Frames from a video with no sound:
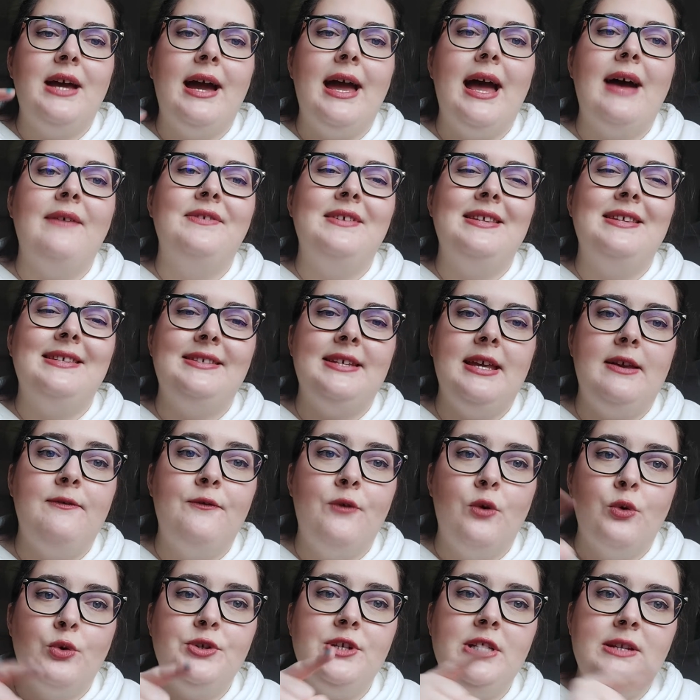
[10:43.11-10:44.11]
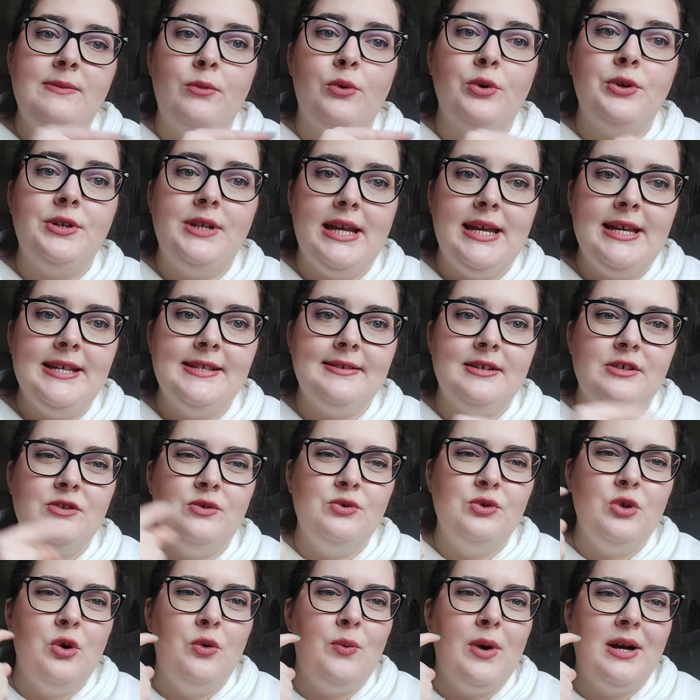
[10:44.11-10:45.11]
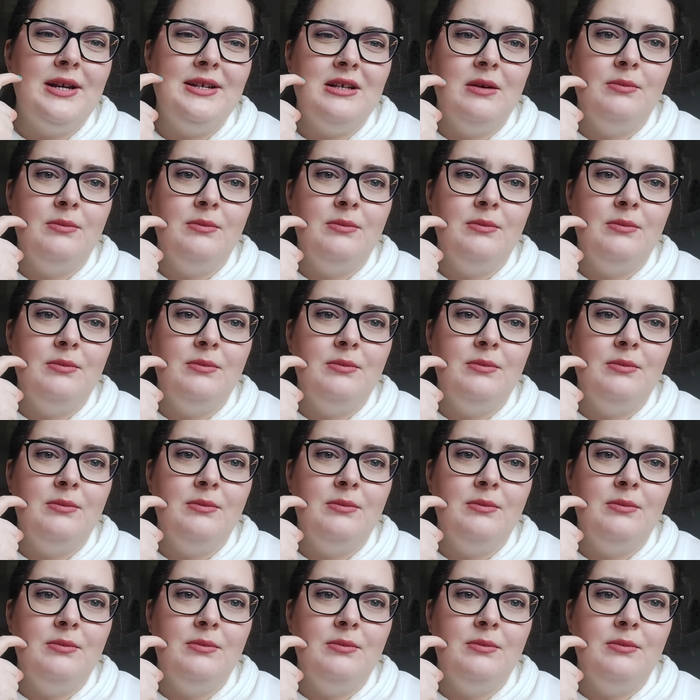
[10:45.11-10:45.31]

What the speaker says: I have to stay 14 more days because you don't want